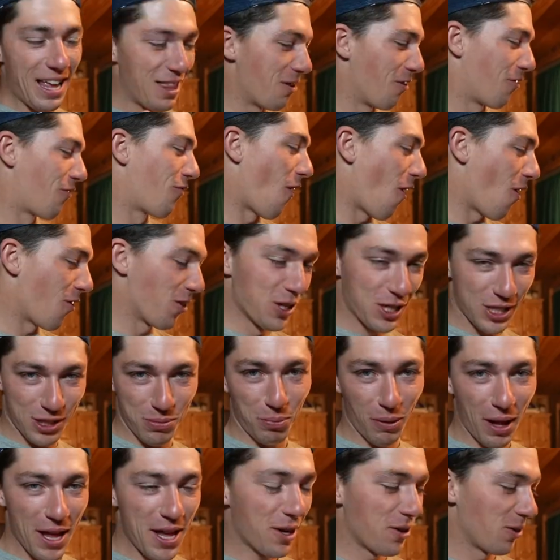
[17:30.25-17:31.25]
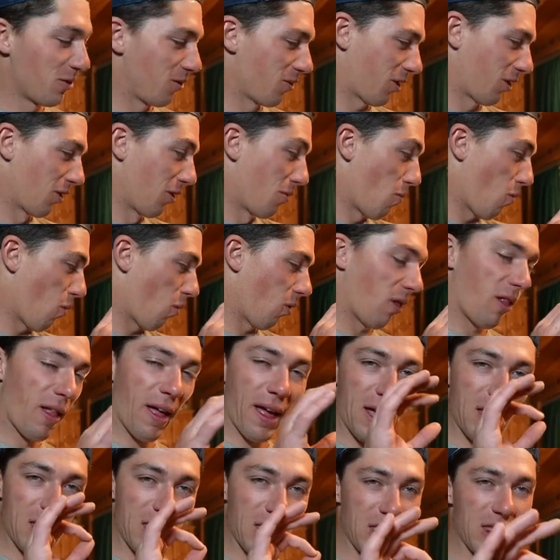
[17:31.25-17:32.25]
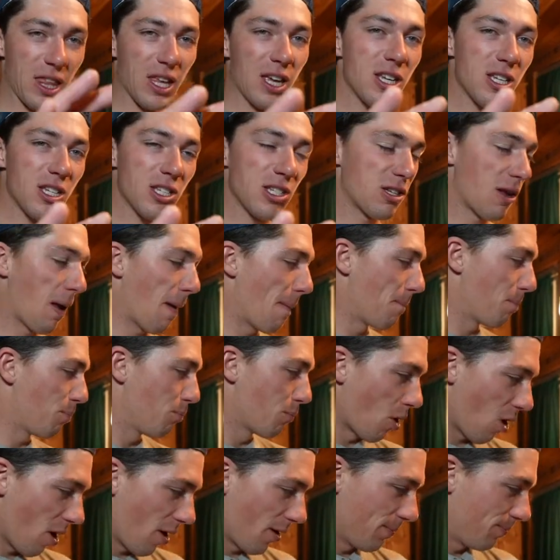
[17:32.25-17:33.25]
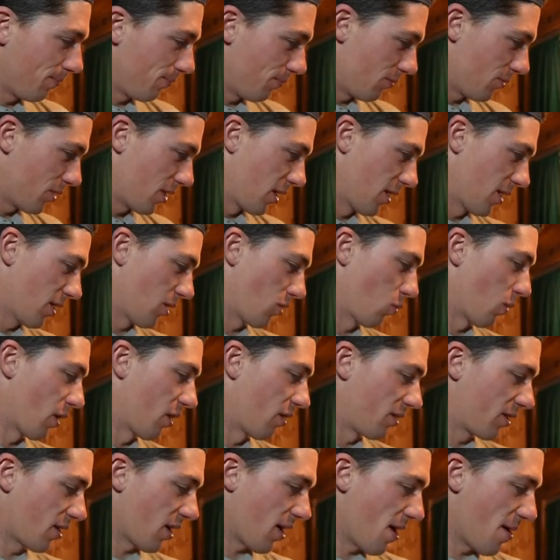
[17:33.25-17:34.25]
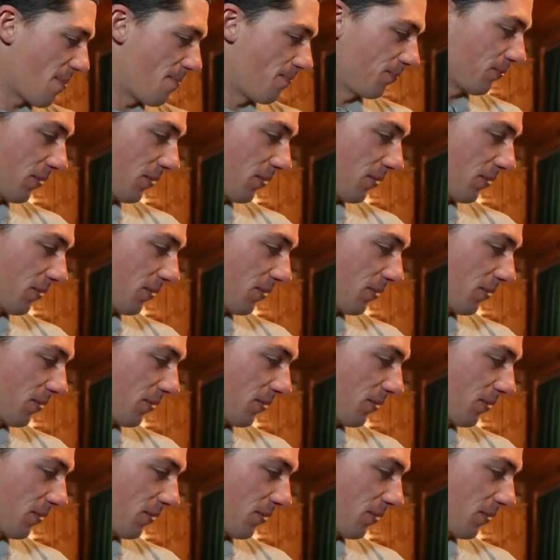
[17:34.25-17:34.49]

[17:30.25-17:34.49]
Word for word: in the fall, the splake will look a little more like this, but seeing it's wintertime